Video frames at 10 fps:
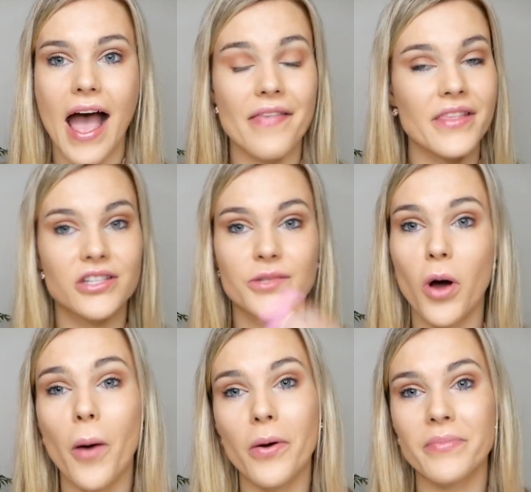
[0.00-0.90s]
and then just
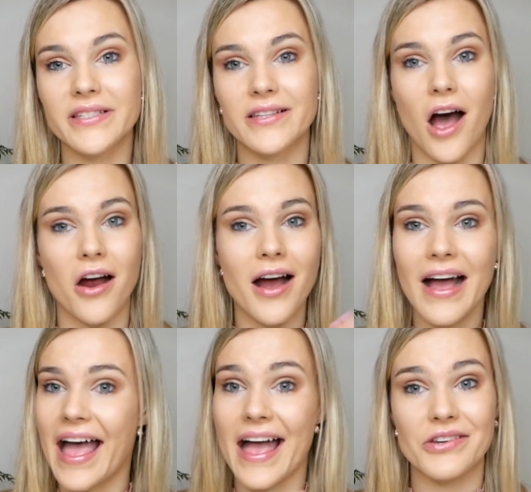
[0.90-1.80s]
pop on
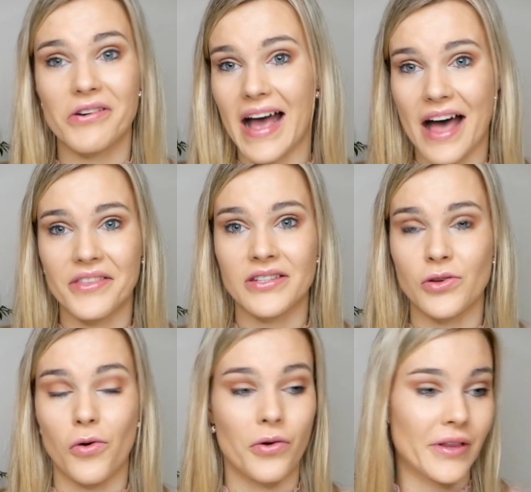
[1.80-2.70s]
mascara and you're out the
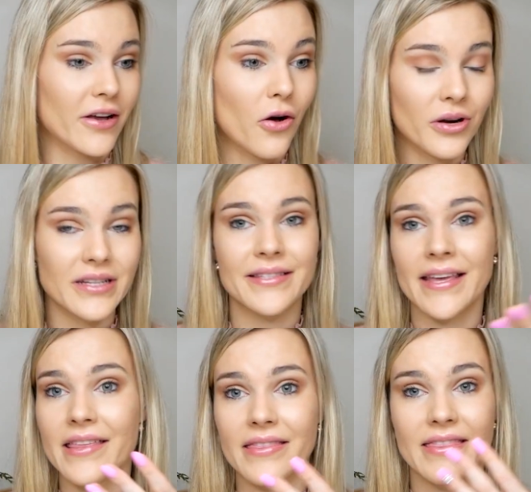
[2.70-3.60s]
door. Like
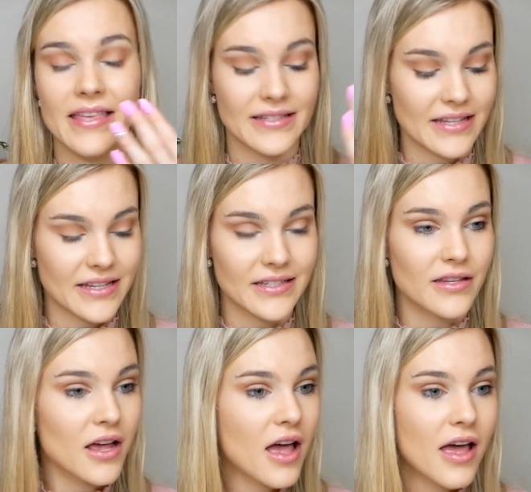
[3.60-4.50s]
honestly, this
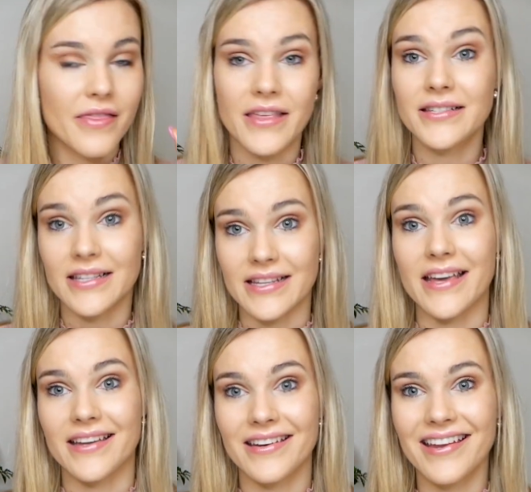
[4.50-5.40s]
is
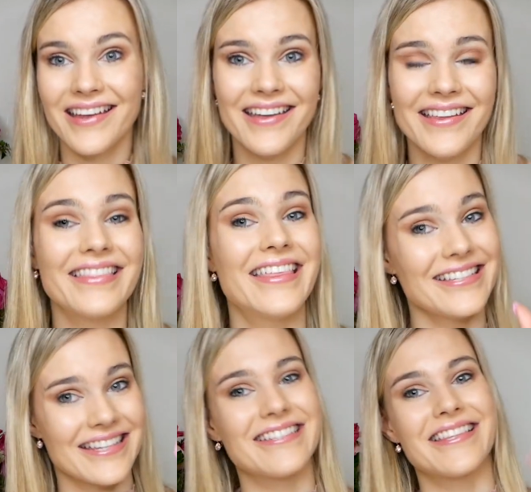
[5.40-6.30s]
it.
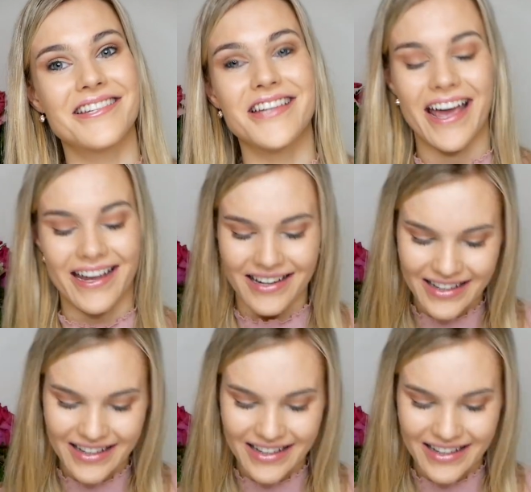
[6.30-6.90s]
This is the shade.